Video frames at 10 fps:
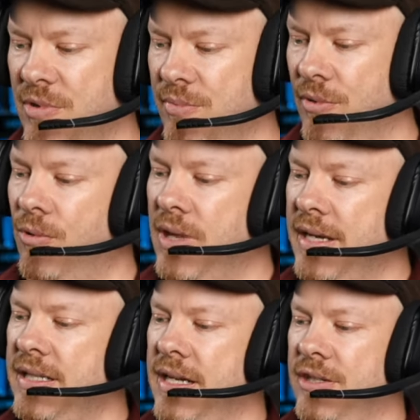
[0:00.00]
but all they
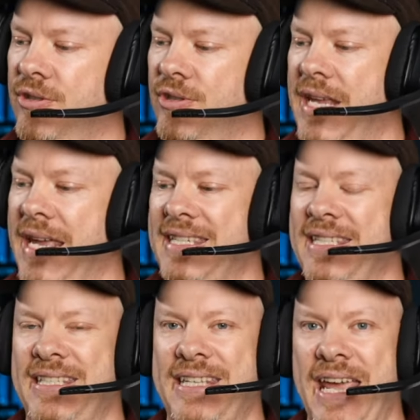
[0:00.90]
did is just
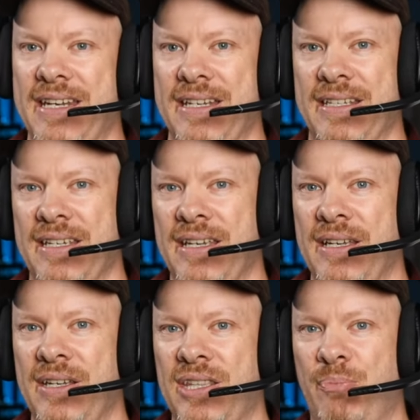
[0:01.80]
extend
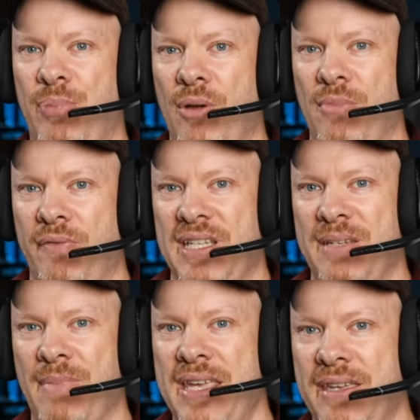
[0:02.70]
the bottom of it to
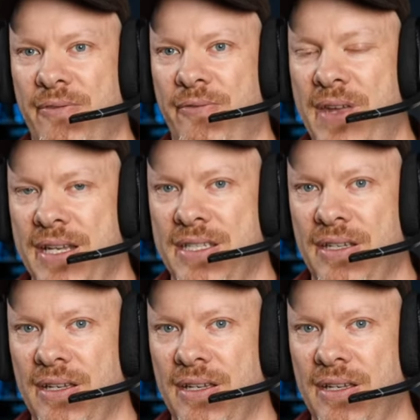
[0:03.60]
make it fit